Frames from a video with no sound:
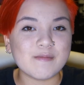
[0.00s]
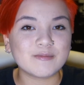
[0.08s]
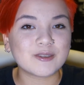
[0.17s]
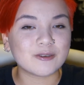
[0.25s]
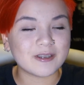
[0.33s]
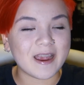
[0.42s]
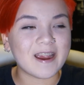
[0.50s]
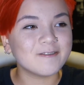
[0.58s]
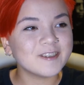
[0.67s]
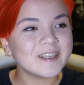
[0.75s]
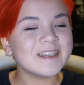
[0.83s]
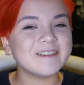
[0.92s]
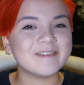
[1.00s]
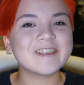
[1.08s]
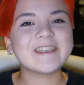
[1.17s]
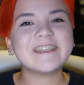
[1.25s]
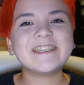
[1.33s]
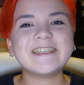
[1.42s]
So yeah, I
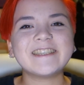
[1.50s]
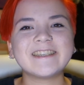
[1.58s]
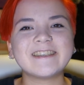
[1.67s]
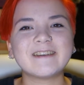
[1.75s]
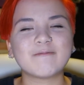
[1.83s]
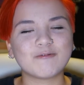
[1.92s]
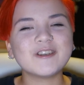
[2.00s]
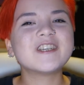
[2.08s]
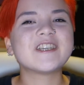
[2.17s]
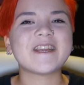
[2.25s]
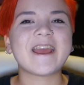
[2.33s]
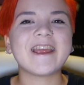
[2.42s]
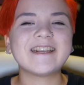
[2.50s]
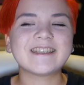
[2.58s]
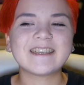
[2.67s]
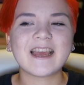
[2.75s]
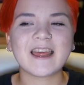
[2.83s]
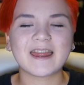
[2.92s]
really
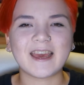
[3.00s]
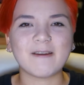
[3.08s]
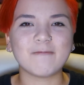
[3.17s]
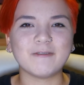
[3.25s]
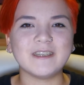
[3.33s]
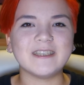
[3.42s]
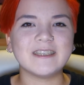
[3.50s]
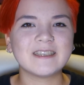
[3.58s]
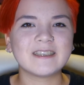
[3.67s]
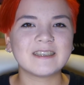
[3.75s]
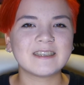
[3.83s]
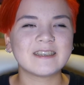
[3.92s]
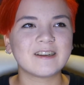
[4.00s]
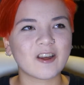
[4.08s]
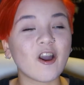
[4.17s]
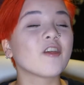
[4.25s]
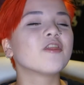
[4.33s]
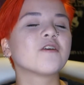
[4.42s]
appreciate that we
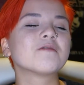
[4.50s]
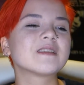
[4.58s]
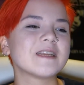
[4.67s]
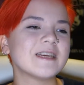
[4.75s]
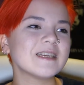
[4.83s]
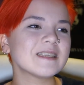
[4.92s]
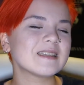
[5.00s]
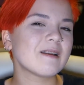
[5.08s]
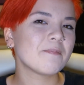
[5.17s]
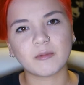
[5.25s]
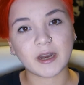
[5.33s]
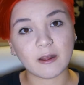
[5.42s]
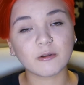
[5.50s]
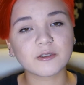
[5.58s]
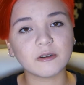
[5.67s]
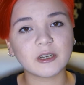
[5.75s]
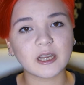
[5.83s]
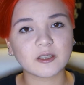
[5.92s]
got those things. But I
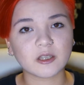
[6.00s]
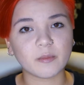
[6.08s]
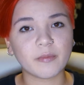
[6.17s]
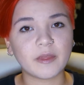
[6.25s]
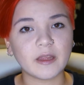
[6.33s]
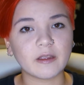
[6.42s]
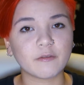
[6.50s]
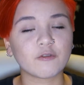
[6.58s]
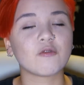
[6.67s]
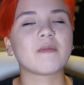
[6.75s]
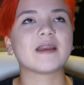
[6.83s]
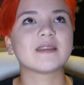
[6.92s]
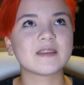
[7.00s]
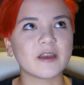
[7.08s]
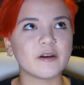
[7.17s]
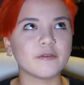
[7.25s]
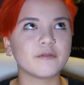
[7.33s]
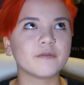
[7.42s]
also got something for
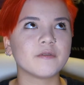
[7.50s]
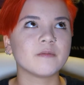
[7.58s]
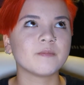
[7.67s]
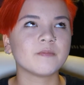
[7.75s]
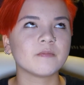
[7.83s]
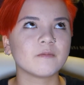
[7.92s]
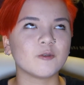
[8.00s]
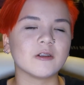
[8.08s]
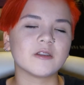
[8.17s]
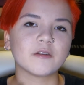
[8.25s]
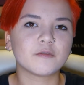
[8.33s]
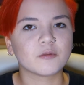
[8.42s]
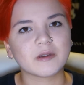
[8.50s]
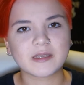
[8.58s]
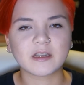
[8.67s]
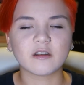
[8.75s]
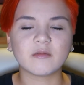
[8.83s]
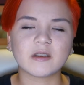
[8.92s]
myself, well, not for
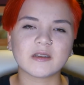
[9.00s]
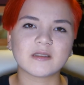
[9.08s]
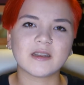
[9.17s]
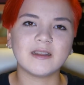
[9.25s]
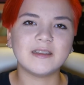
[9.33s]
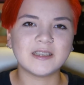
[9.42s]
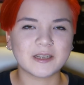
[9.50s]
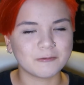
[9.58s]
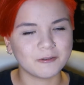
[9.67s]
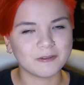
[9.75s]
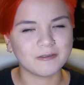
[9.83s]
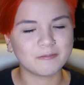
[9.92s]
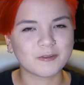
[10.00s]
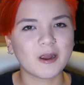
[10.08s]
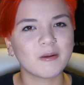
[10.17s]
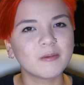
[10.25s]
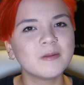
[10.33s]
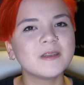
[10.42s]
myself because Elisa will
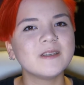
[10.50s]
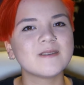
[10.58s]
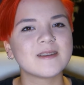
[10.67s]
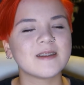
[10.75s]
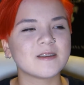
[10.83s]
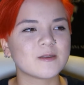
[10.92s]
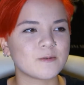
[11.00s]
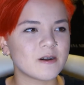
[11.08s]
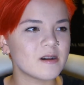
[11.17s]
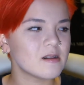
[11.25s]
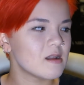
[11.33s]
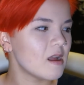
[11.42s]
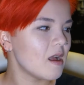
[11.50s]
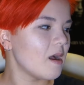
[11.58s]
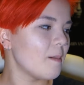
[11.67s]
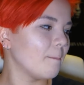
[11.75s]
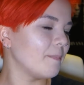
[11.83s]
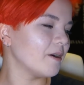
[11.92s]
probably use it as well,
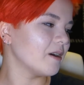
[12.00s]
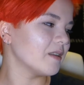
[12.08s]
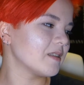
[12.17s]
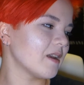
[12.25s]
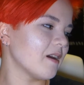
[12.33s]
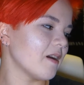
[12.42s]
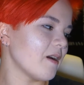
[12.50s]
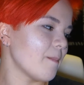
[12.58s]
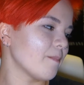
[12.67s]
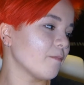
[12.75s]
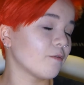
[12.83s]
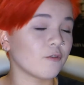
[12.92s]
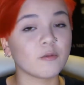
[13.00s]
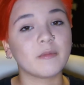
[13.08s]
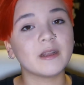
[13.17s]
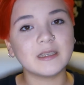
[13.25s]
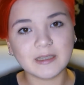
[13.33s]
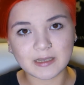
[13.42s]
but from
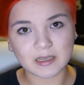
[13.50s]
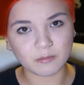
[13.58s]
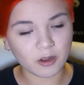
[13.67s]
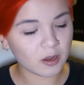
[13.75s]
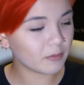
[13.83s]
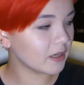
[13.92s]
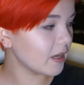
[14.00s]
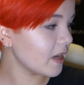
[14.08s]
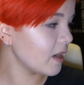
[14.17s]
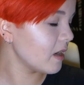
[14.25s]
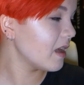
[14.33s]
Elisa's mom again,